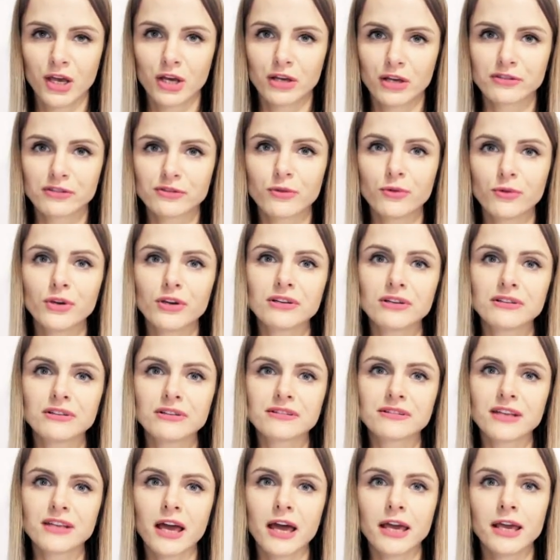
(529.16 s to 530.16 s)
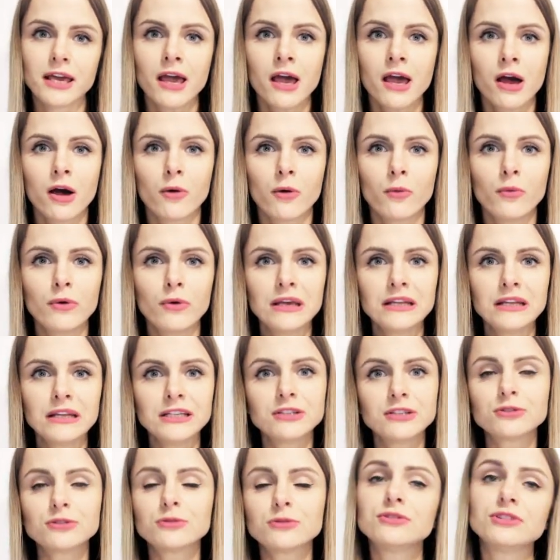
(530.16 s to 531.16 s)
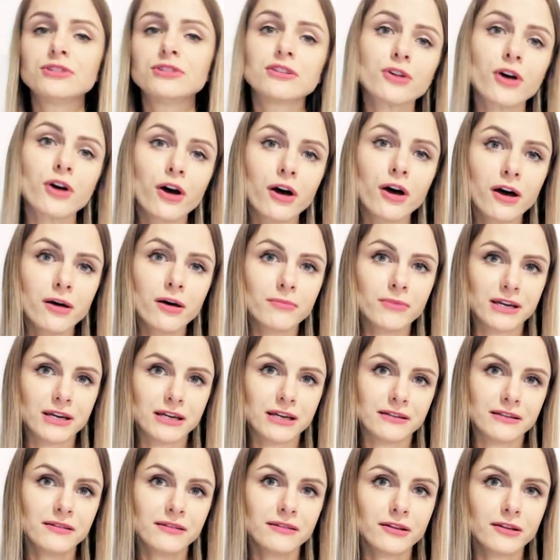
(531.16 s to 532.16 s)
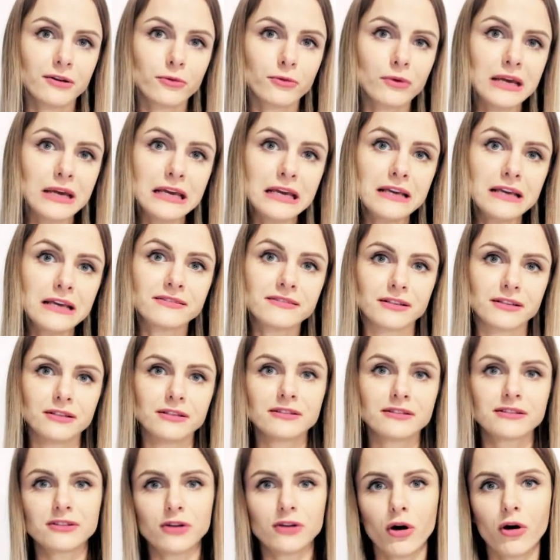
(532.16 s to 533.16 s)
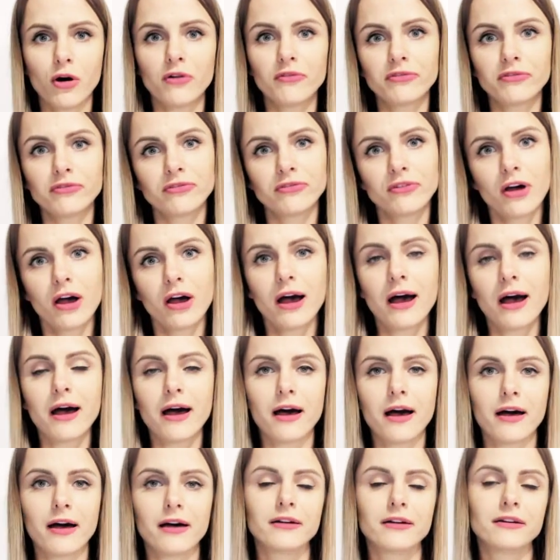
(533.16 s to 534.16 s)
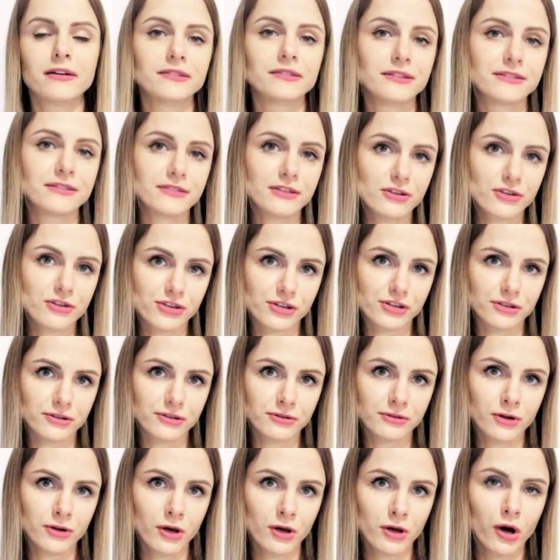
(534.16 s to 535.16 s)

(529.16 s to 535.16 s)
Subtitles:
So you could say, we need to determine the reasons of her decision,